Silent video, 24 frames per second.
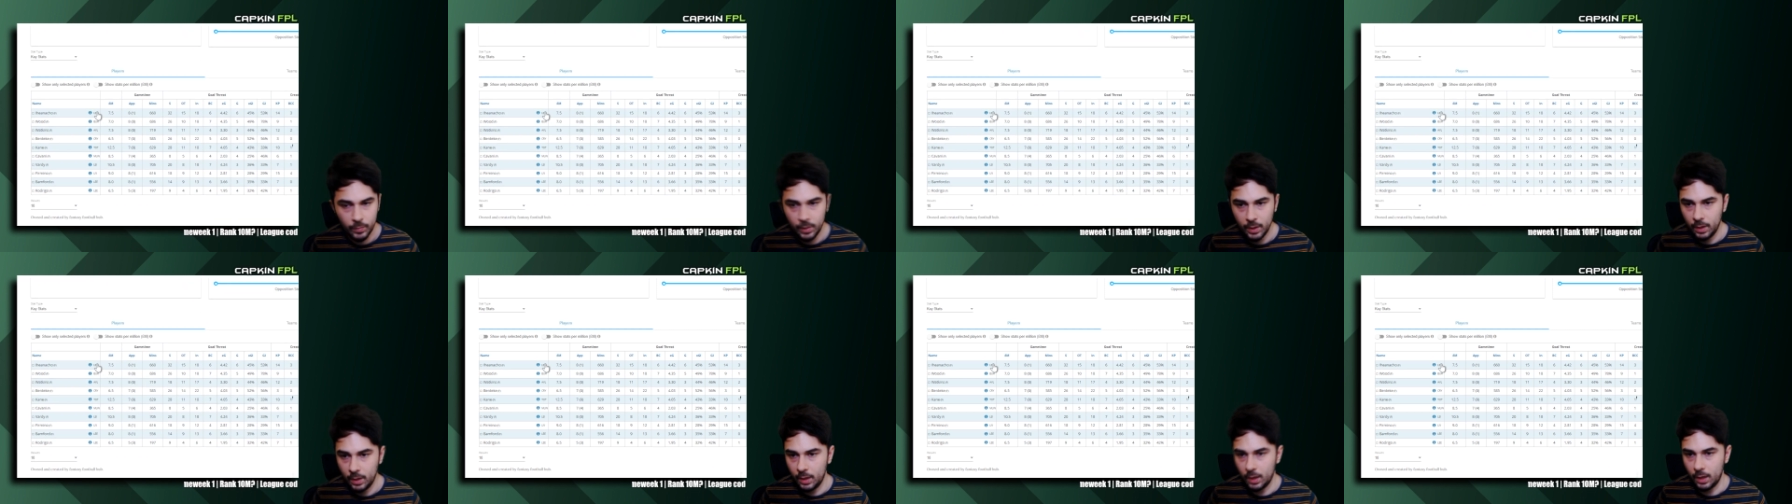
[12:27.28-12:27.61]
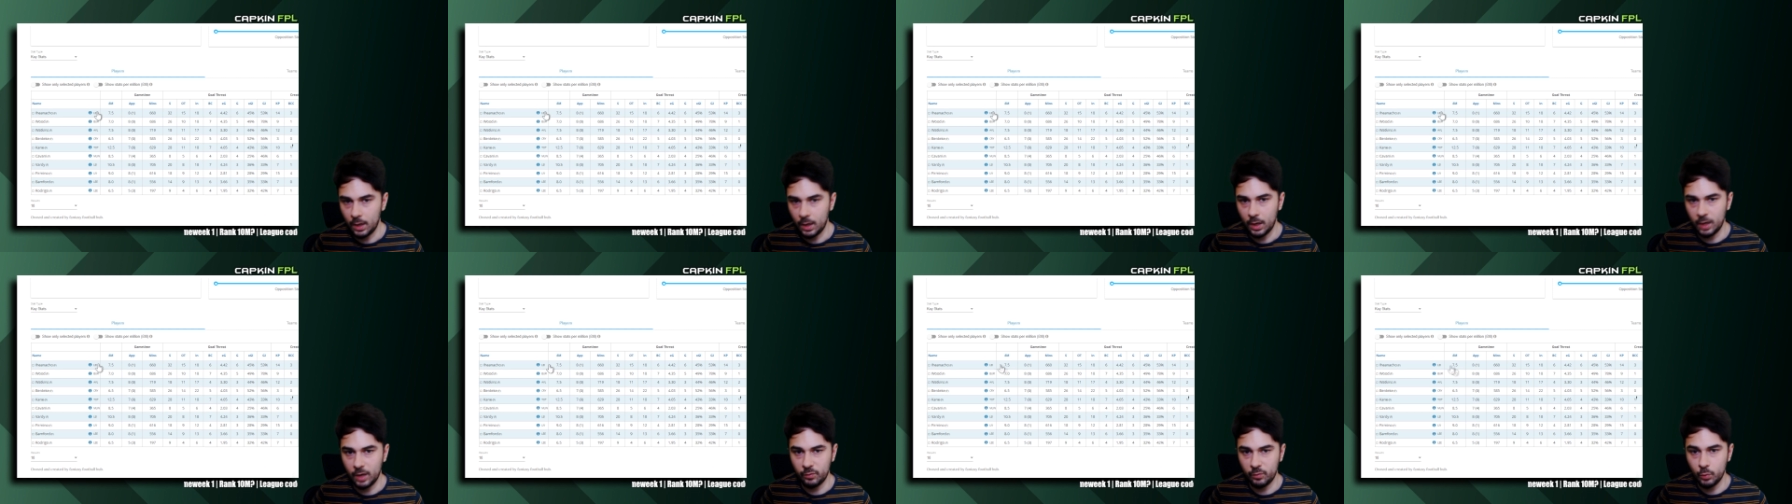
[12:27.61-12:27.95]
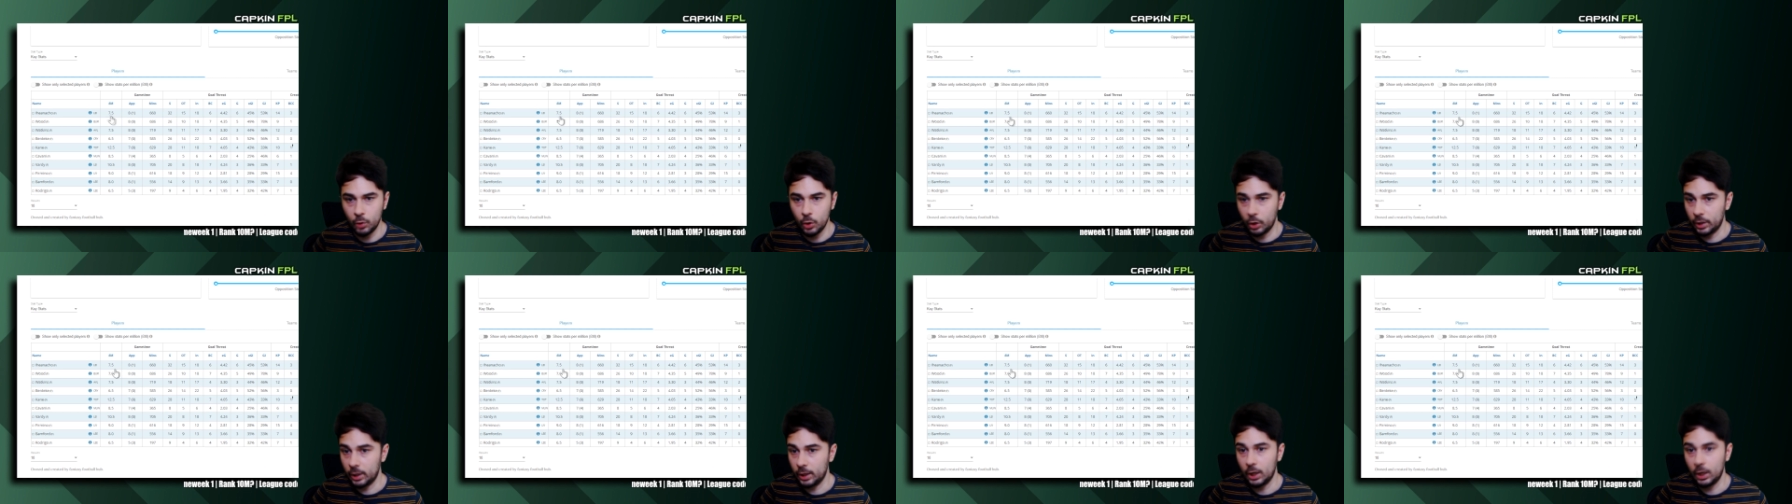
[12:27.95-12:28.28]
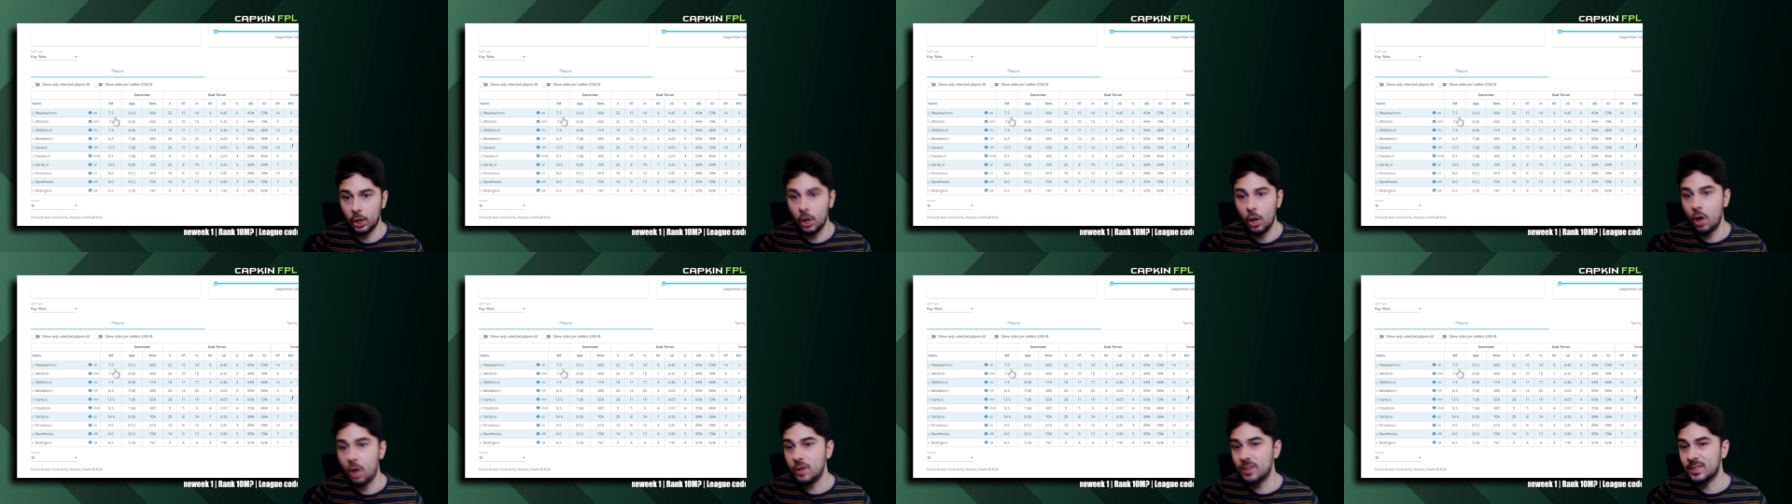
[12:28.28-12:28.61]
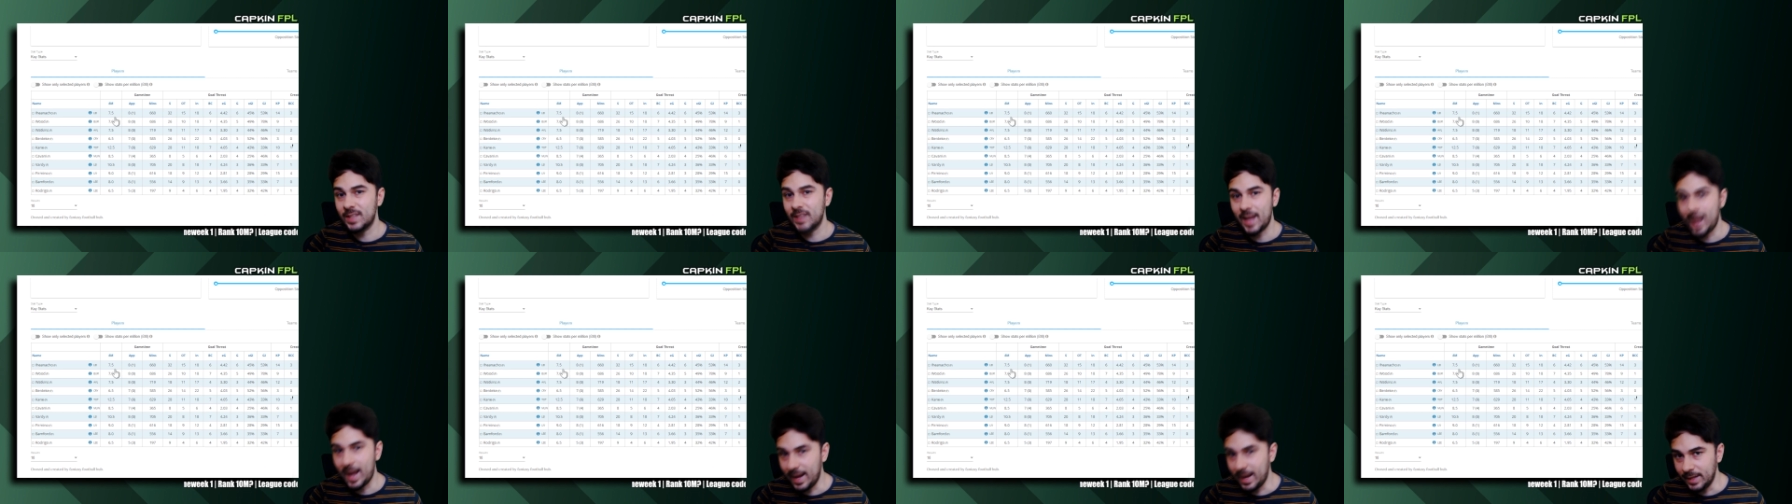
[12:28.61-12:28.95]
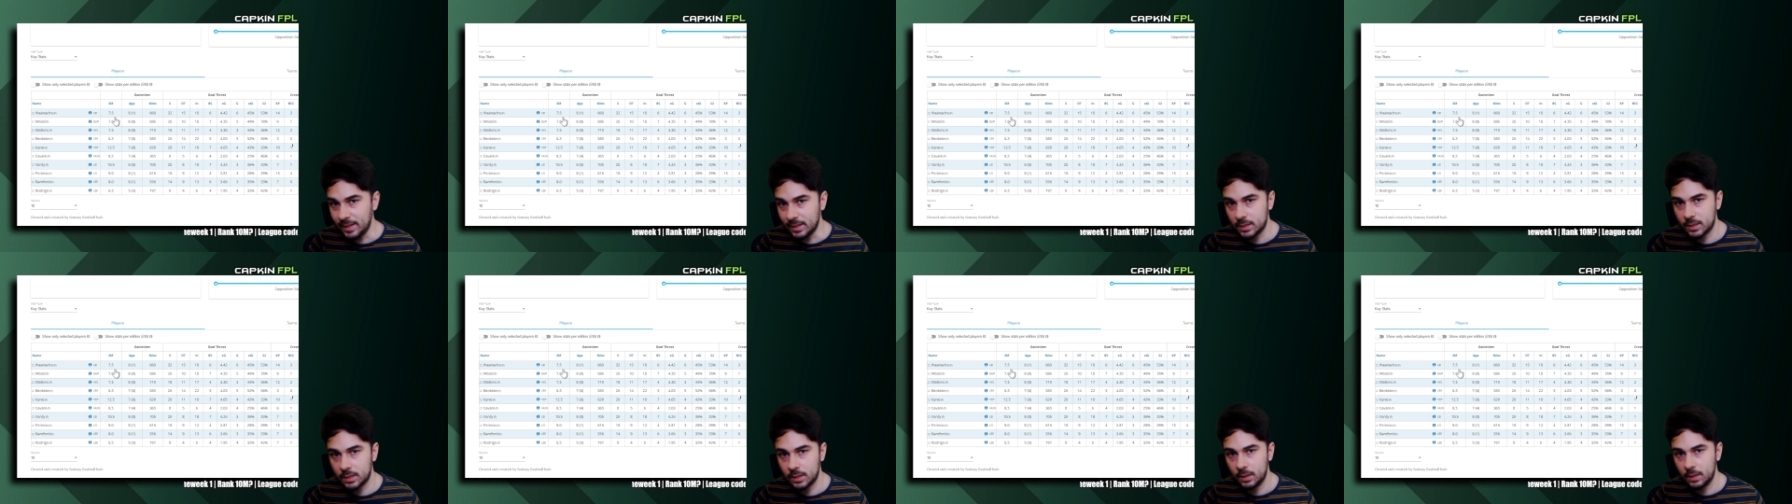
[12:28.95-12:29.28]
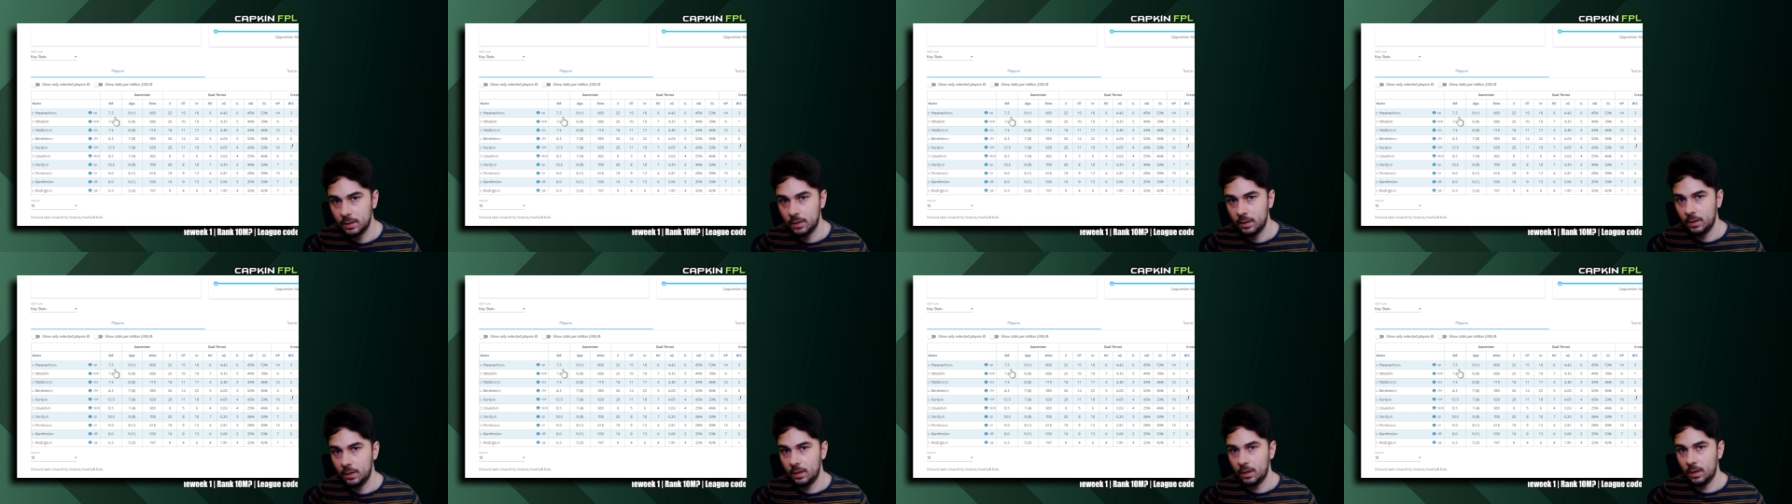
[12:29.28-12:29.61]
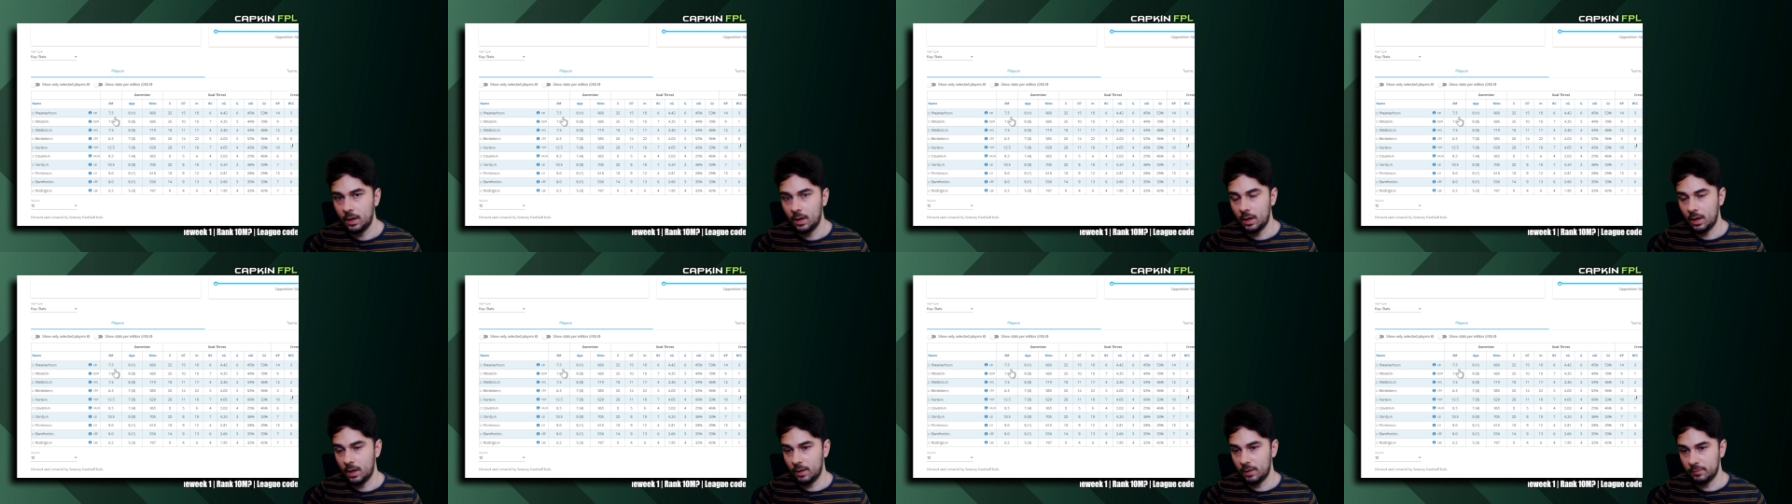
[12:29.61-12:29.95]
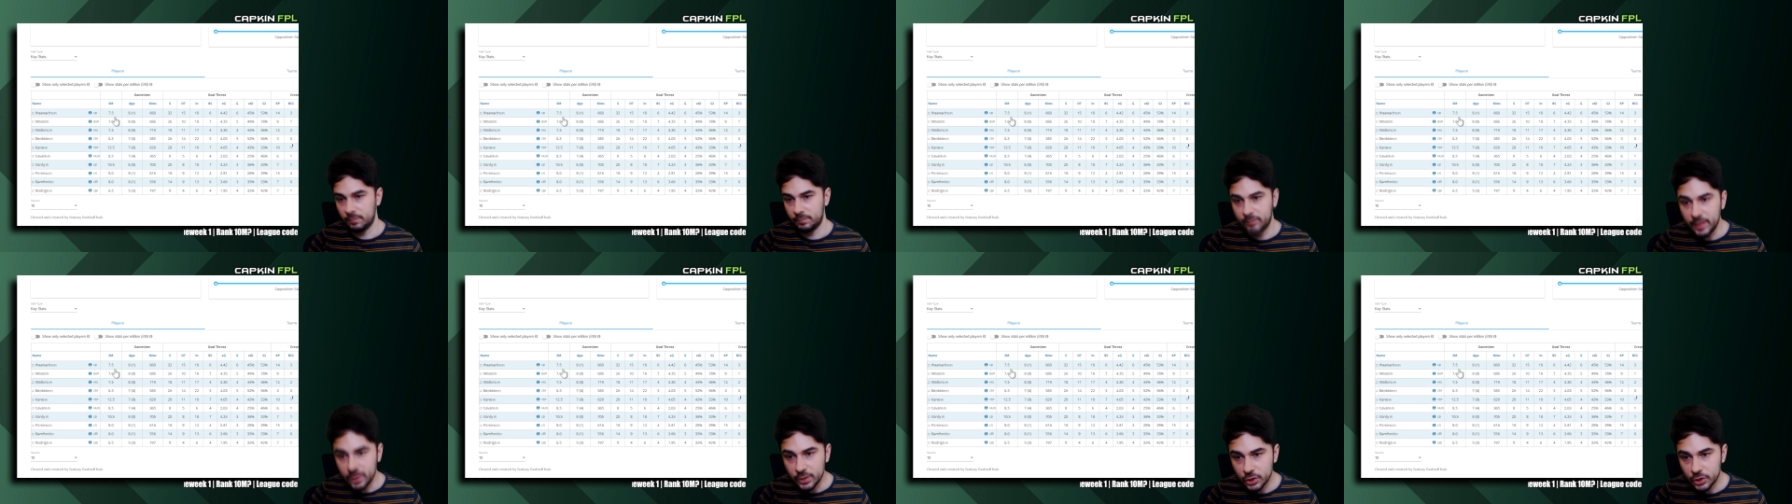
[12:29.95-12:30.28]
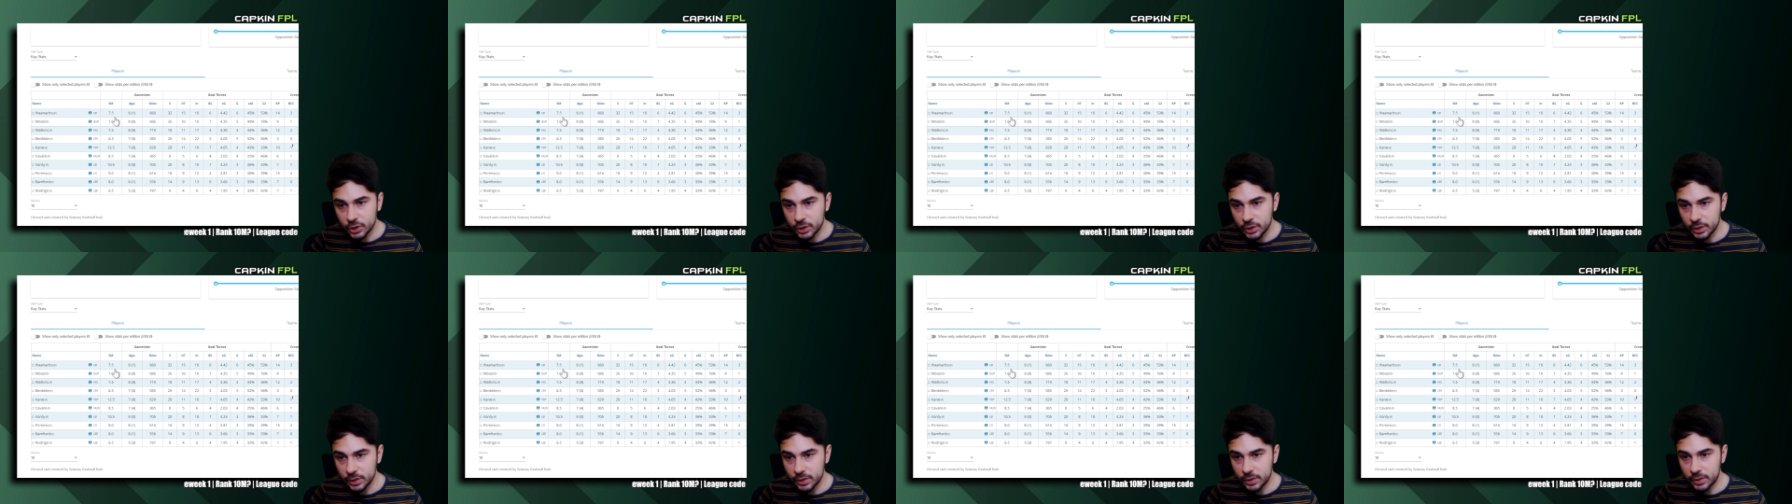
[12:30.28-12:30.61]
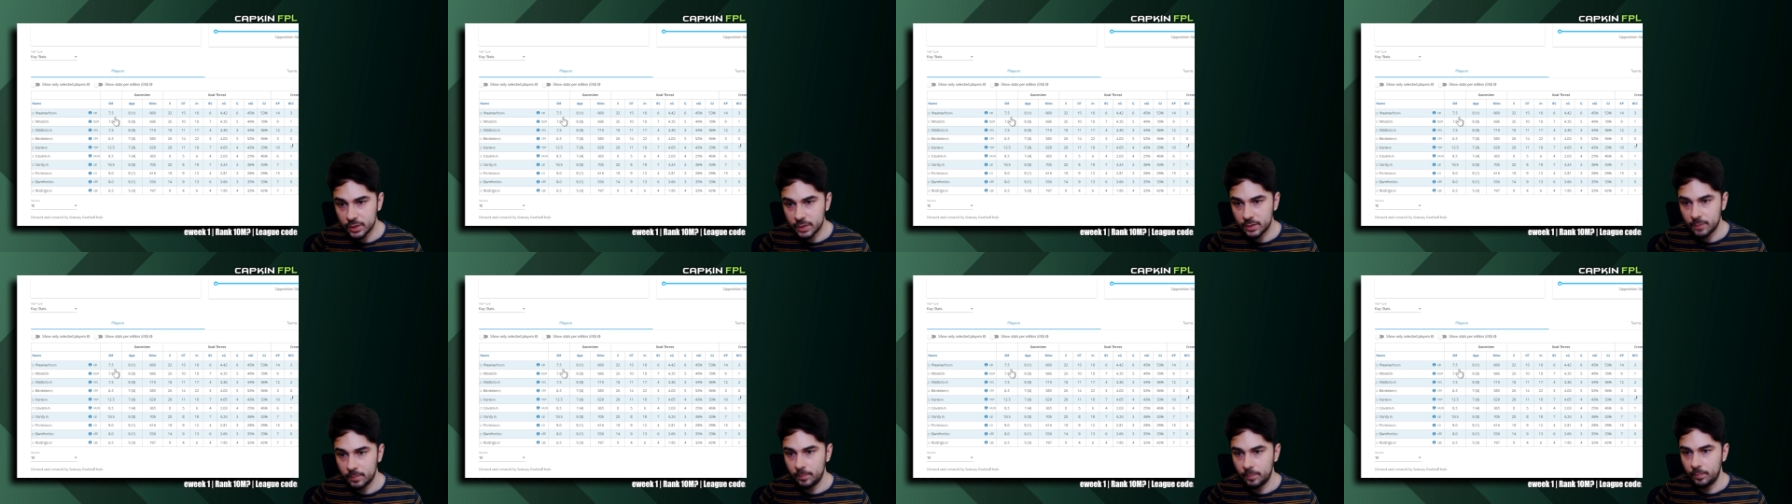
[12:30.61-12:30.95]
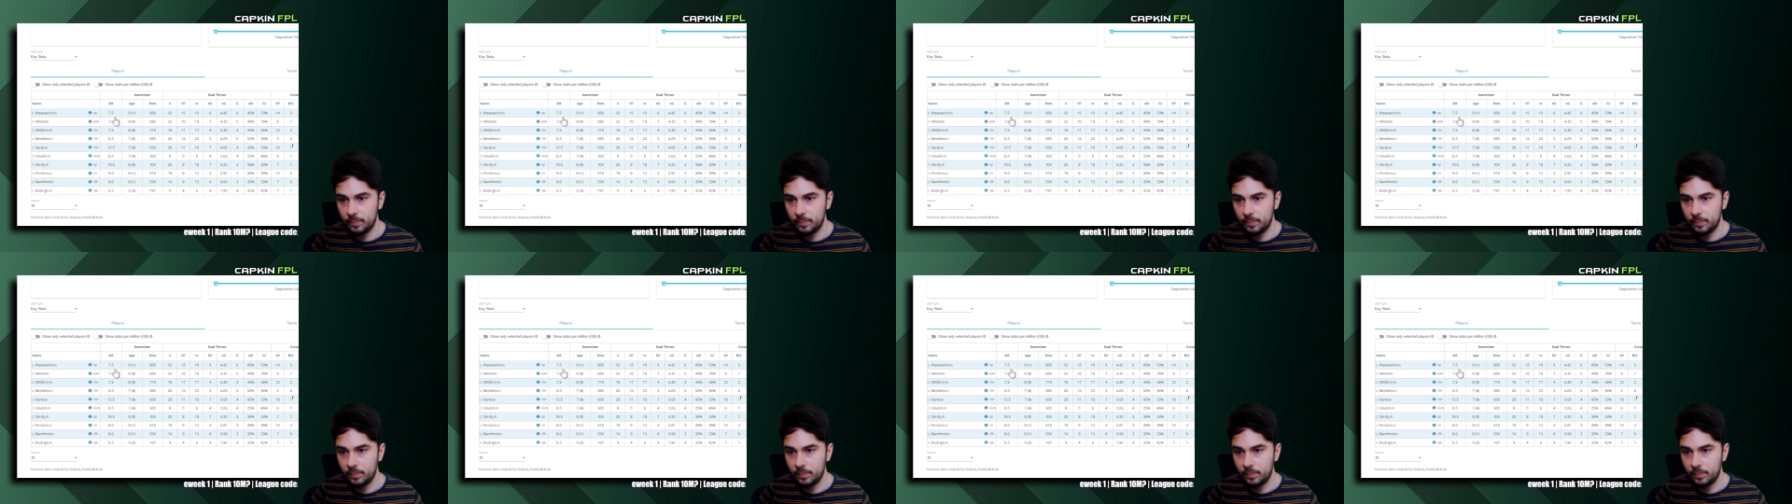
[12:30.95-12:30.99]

Uh, if we look at the last eight uh, fixtures